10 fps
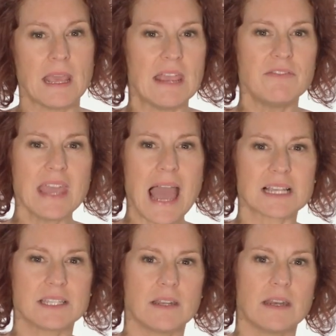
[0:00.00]
If the
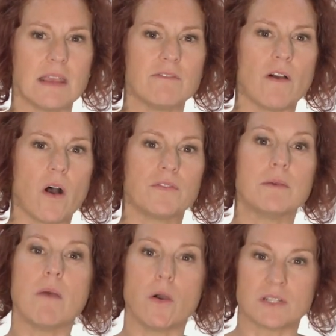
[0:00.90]
accident involved a
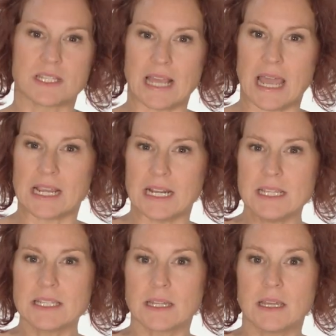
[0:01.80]

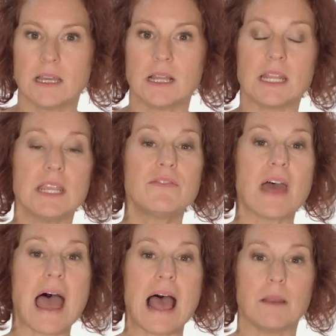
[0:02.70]
motorcyclist, leave
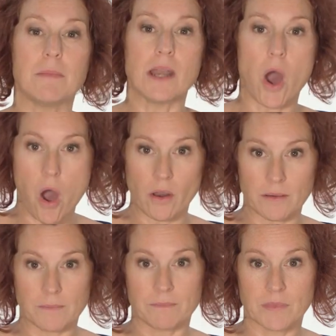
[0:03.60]
their helmet
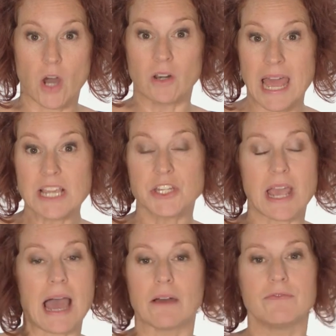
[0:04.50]
on, unless you
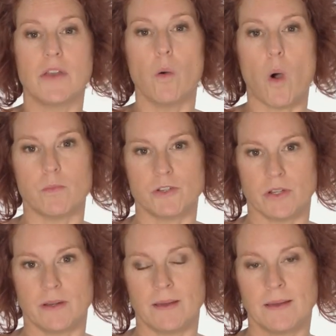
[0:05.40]
have no
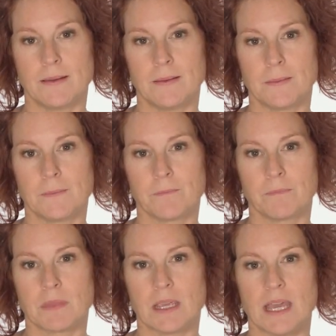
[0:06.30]
option.
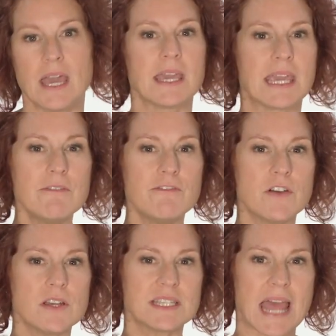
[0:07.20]
Give
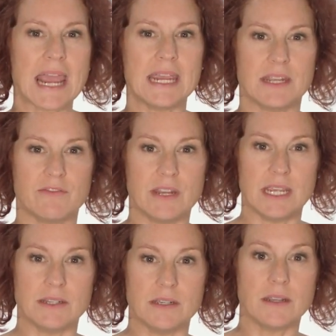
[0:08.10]
first aid if
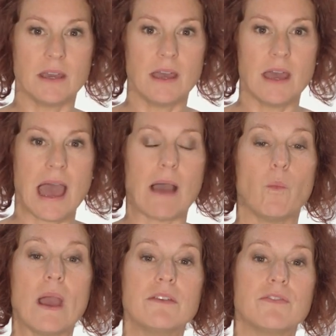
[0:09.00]
needed, and
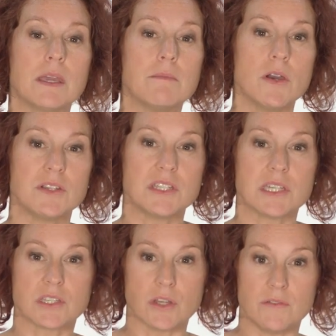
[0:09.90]
wait for the
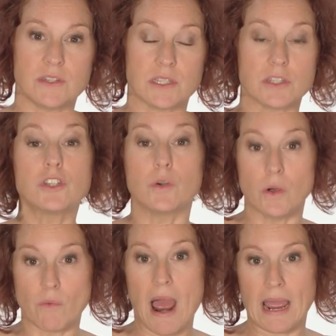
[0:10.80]
emergency services to
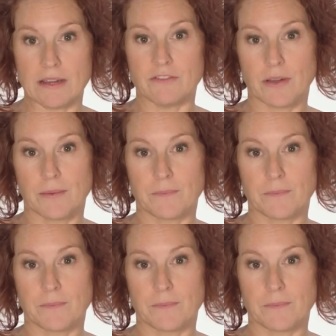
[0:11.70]
arrive.